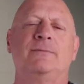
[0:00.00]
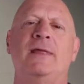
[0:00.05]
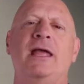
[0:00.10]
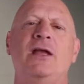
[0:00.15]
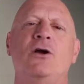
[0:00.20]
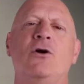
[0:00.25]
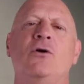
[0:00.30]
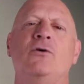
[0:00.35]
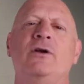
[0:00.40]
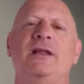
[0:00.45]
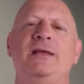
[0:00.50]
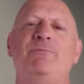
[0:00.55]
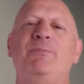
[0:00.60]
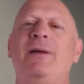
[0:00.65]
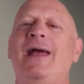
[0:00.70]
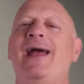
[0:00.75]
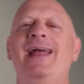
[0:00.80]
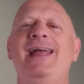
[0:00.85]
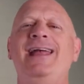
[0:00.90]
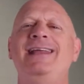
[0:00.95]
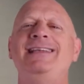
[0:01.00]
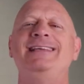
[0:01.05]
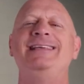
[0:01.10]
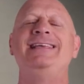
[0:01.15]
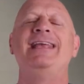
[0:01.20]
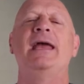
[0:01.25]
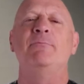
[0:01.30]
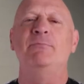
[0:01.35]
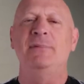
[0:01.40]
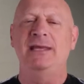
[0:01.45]
they already paid to
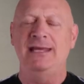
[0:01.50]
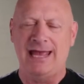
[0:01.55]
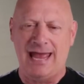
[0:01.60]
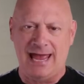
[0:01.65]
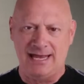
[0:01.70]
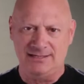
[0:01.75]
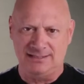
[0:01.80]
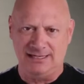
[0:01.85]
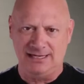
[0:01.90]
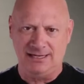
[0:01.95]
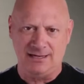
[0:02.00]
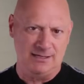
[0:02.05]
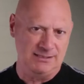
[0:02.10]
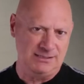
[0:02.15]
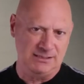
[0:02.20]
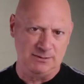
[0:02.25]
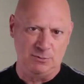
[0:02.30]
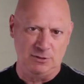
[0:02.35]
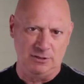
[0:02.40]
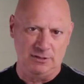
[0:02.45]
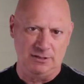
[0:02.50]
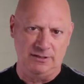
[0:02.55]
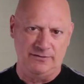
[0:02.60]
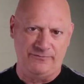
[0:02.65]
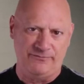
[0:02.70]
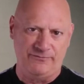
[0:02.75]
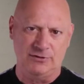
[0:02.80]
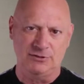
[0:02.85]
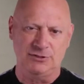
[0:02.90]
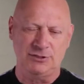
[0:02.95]
get me as a customer in the
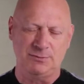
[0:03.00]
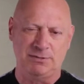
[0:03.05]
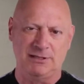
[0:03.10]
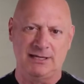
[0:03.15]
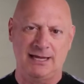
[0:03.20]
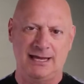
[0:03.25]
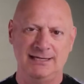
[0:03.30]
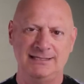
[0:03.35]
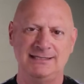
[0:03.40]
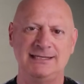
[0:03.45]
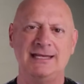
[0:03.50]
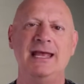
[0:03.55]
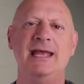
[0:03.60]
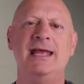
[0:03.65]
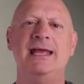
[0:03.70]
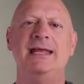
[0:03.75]
first place.